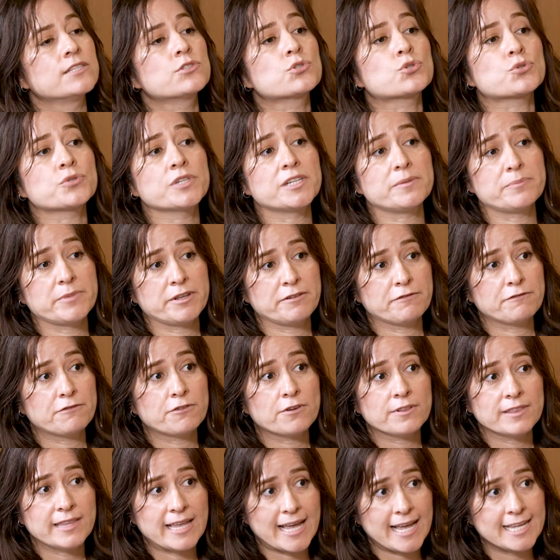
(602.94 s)
the treatment
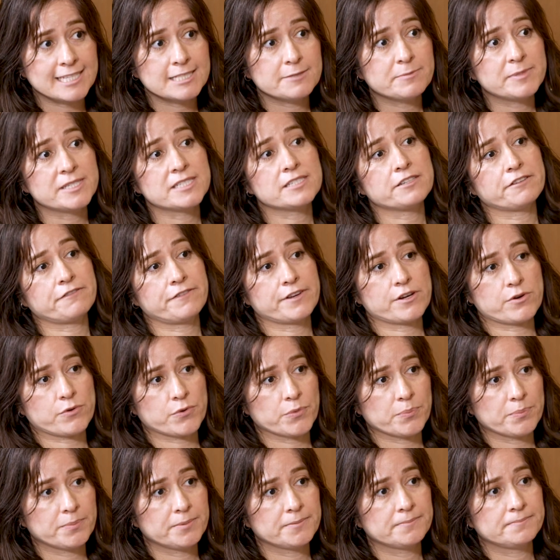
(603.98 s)
for that specific
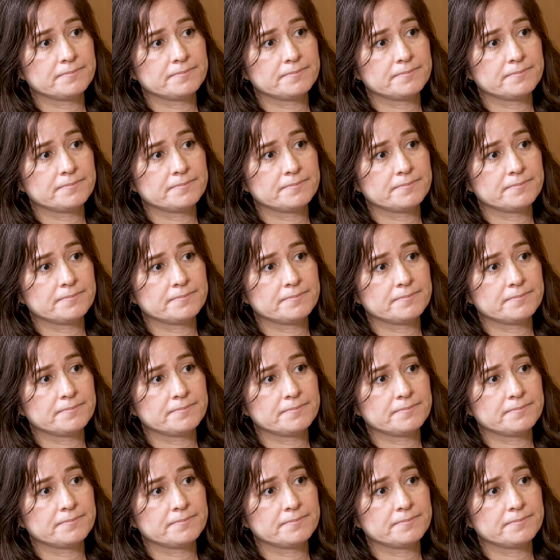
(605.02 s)
group.